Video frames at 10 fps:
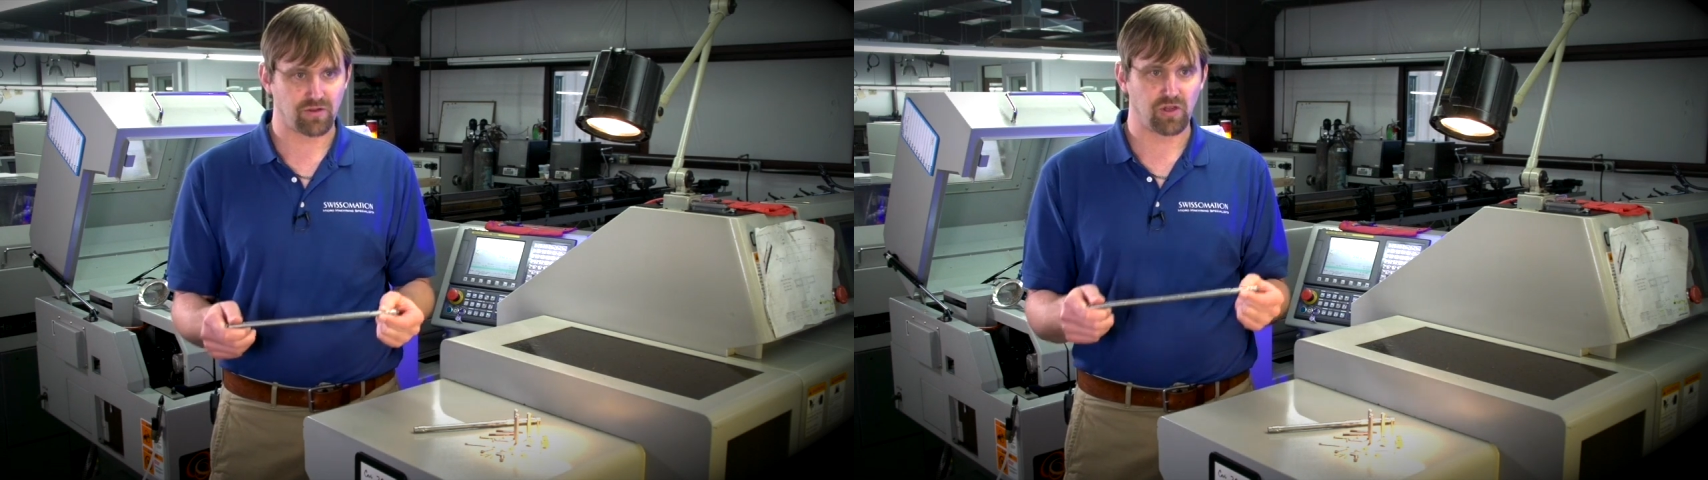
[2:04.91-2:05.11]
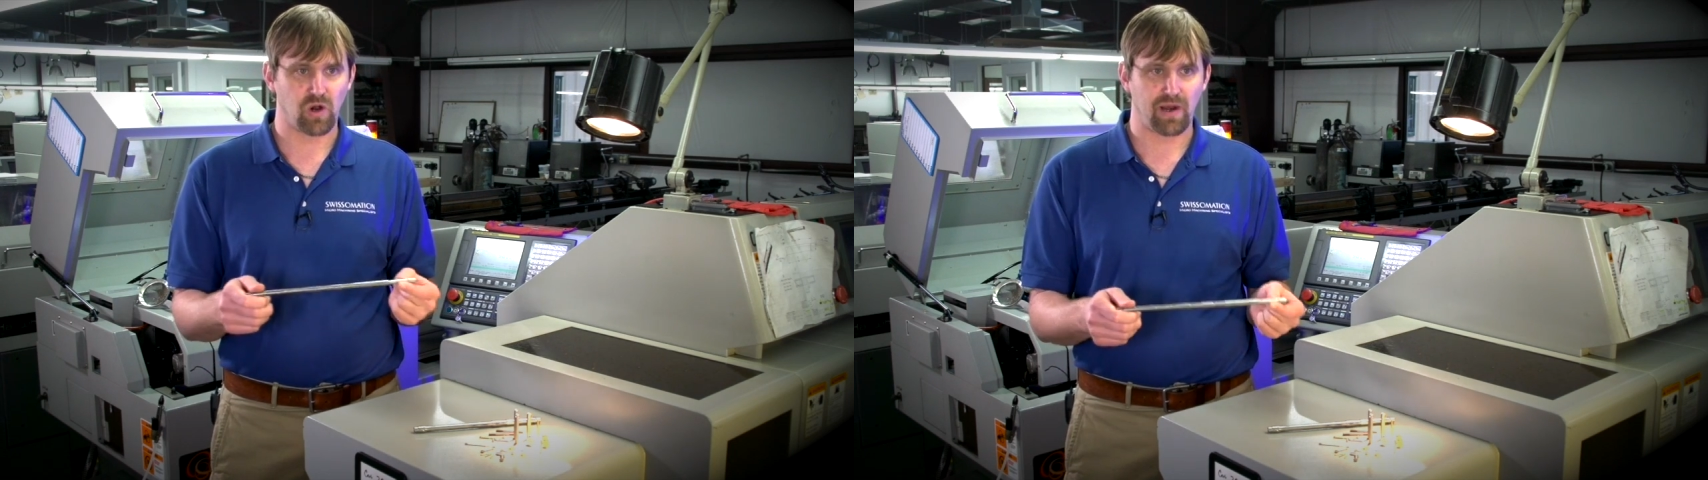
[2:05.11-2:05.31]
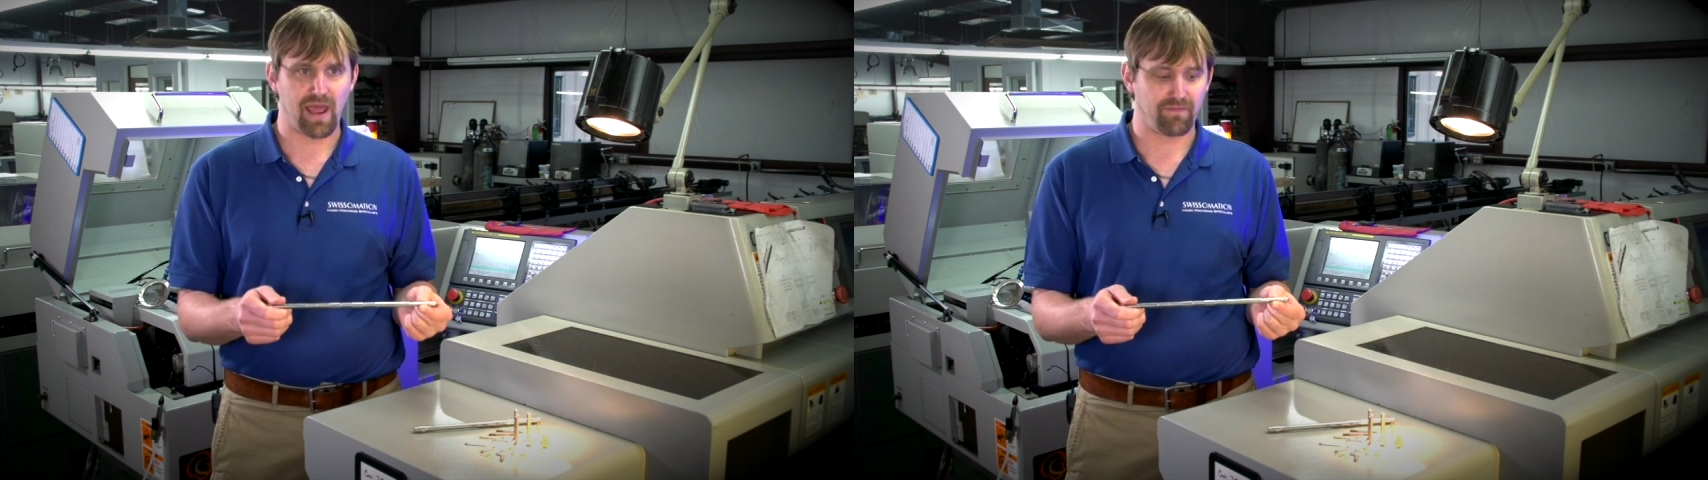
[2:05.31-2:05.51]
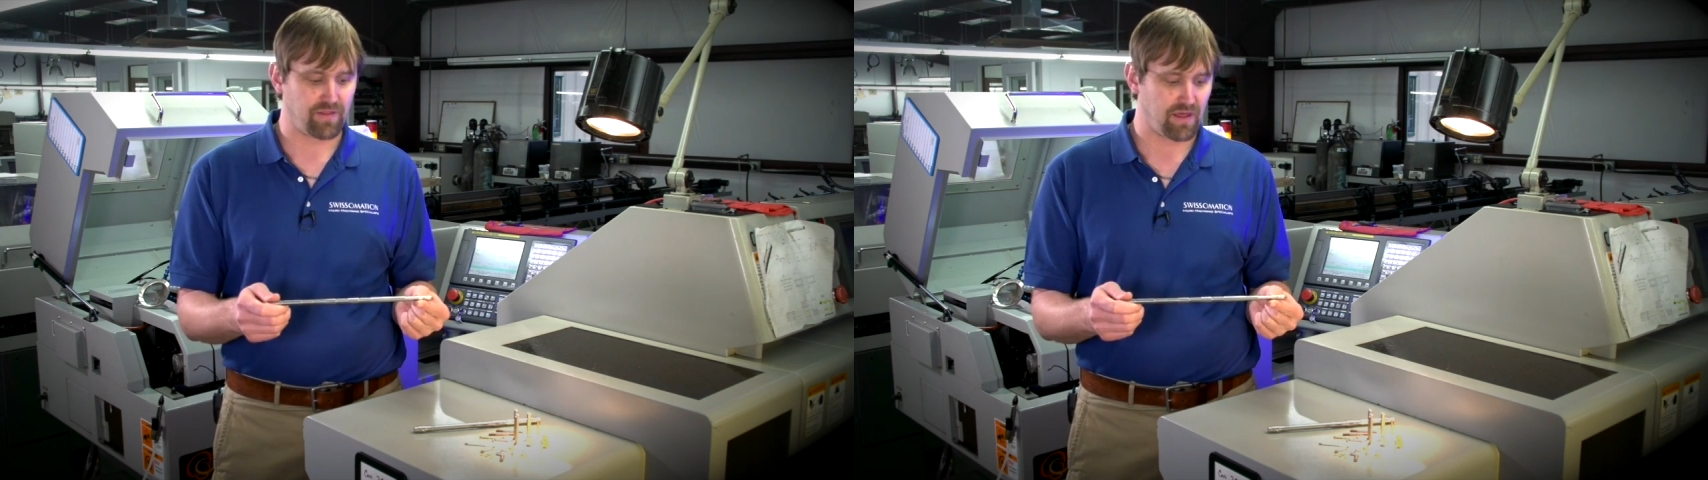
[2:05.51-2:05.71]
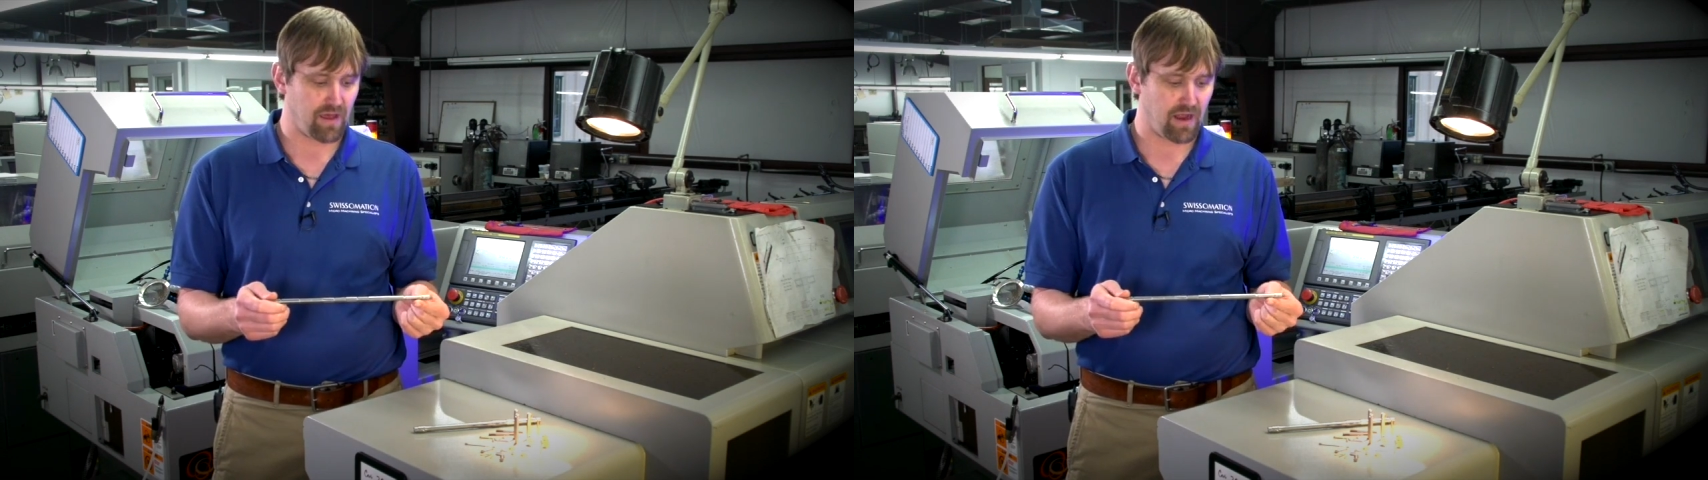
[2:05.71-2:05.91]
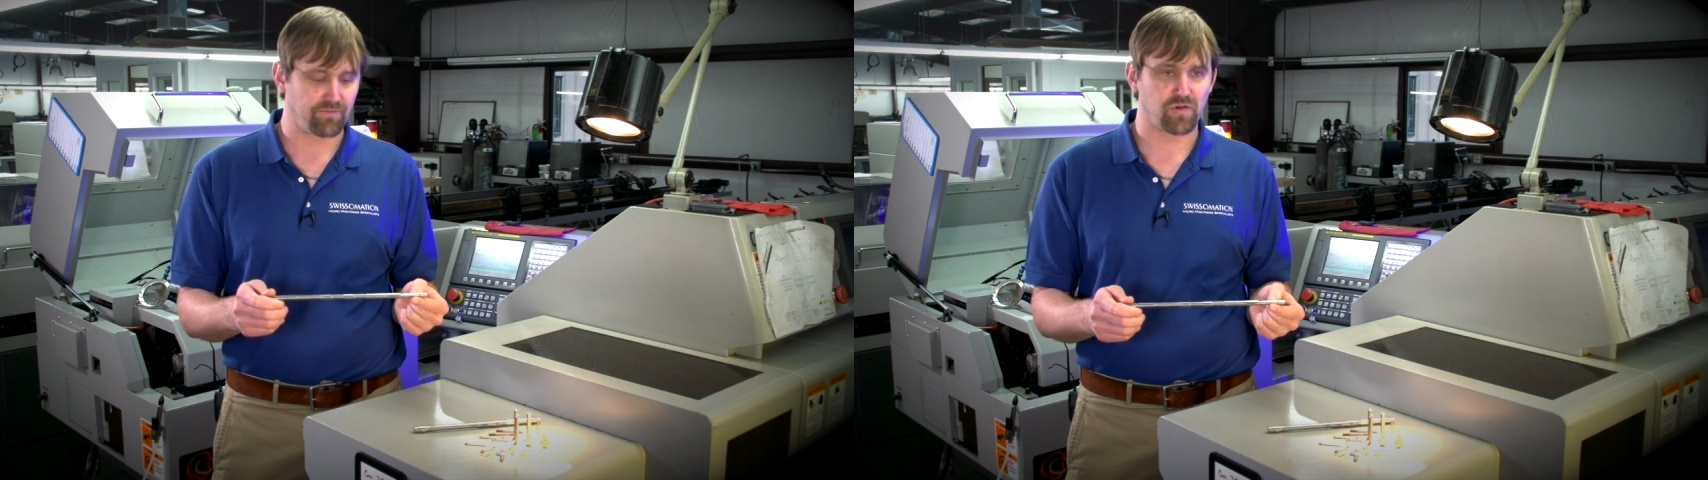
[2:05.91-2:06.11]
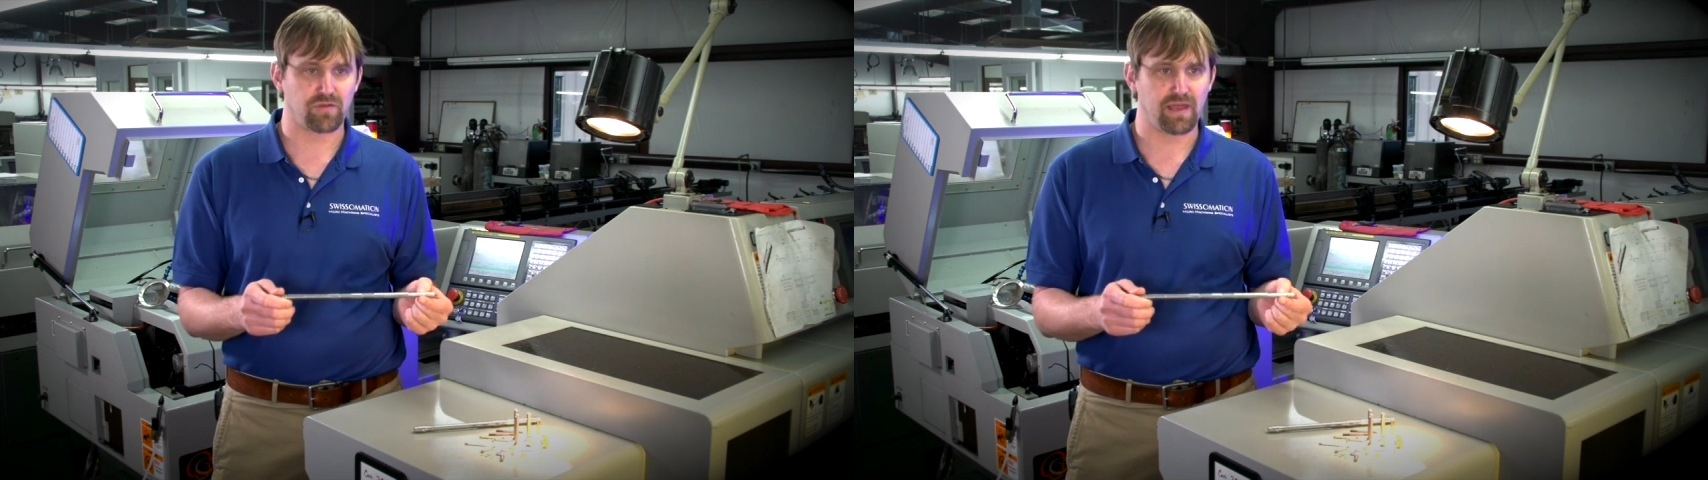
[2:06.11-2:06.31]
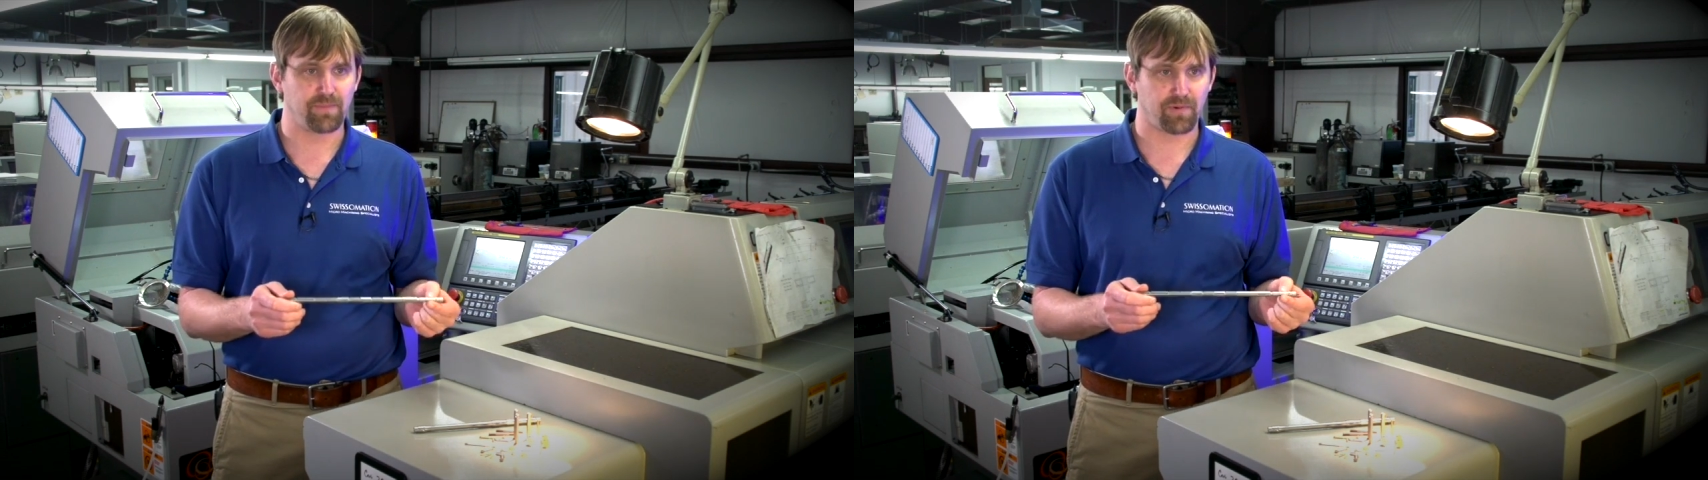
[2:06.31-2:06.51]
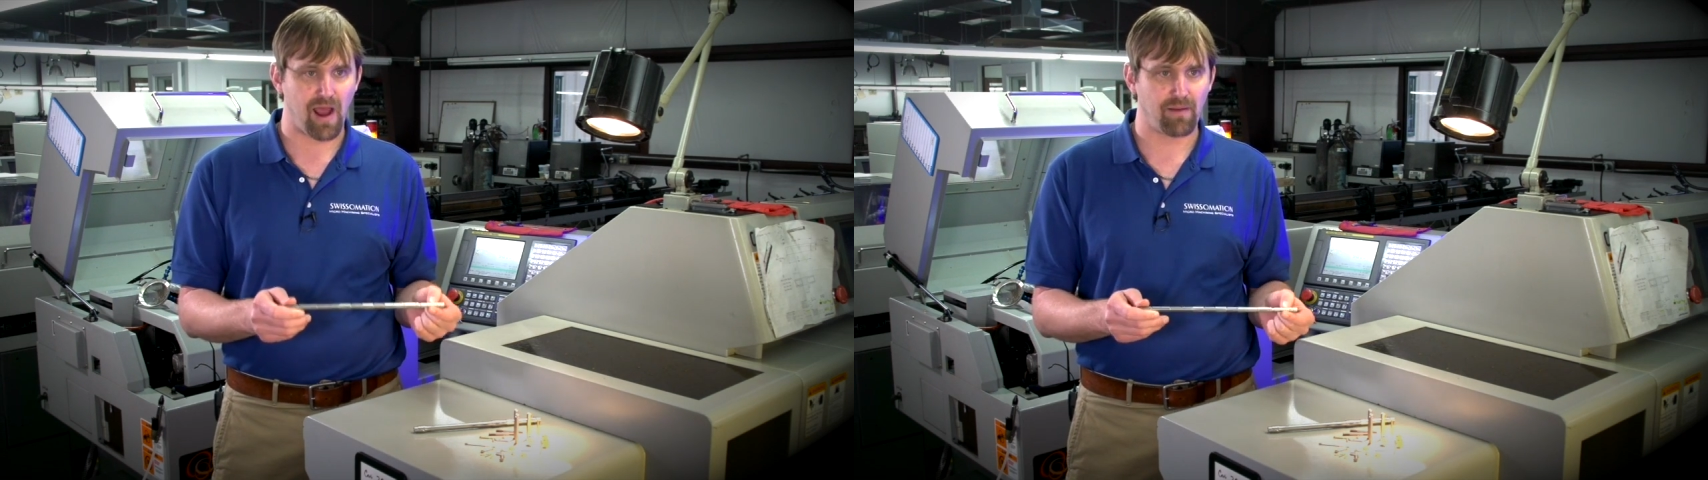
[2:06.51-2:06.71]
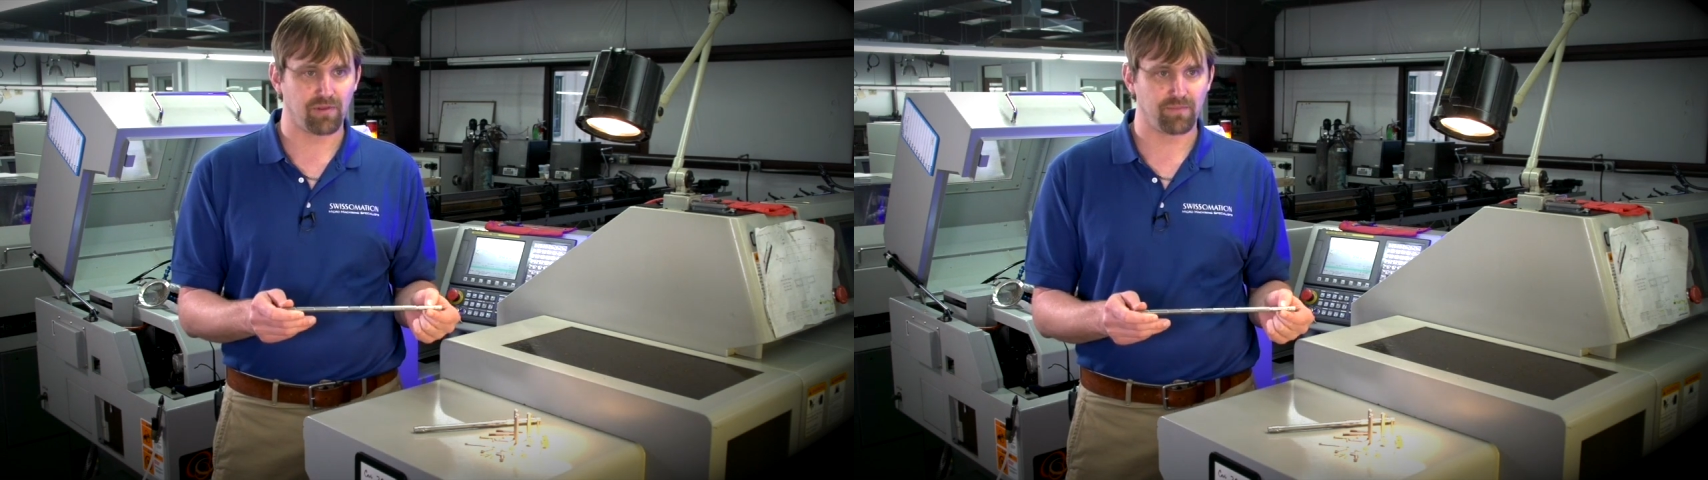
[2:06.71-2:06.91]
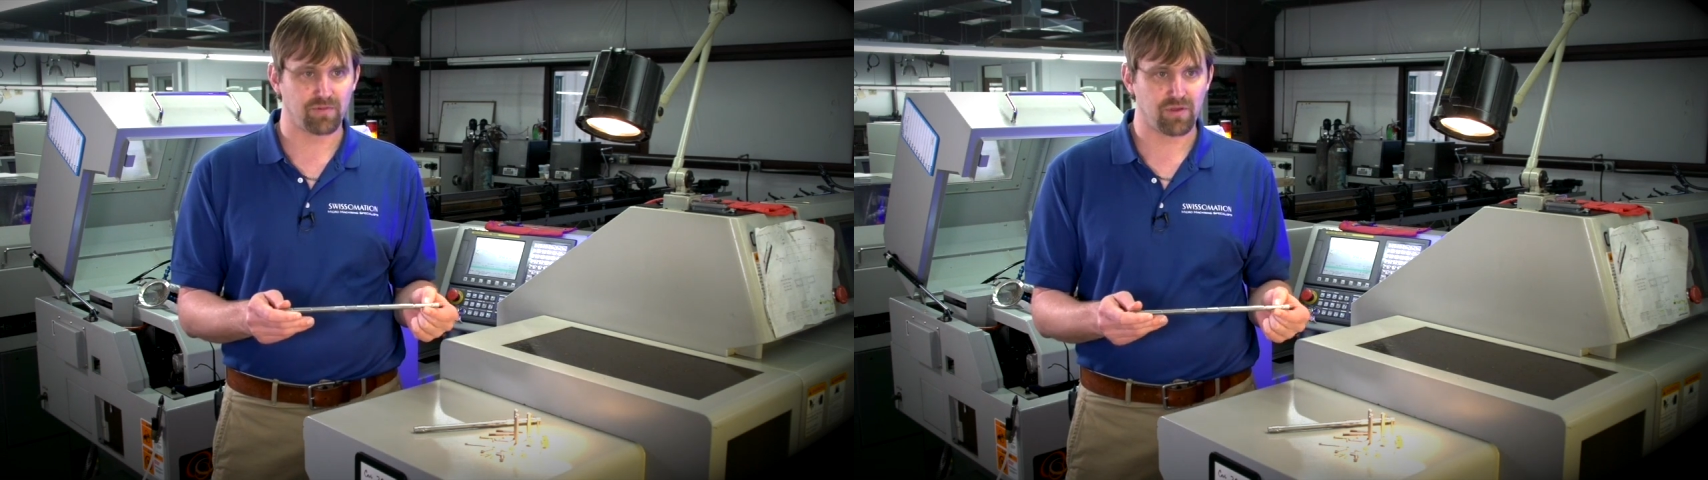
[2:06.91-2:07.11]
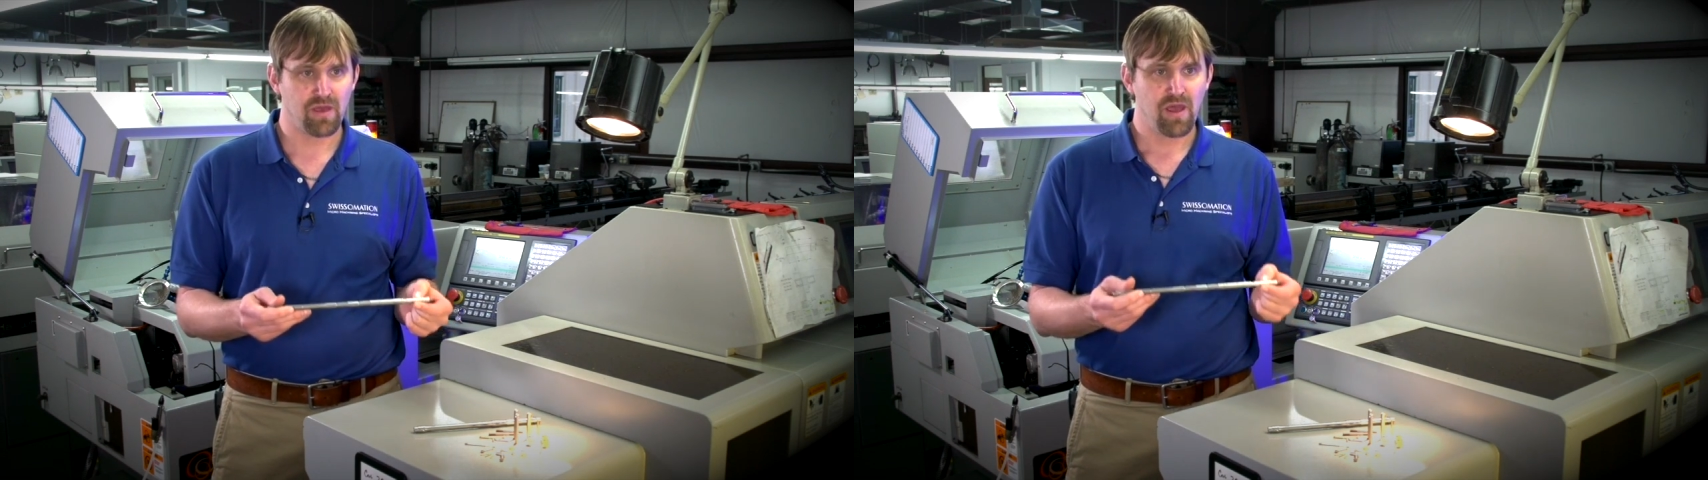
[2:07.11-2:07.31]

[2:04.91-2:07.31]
So you don't have the unforeseen problems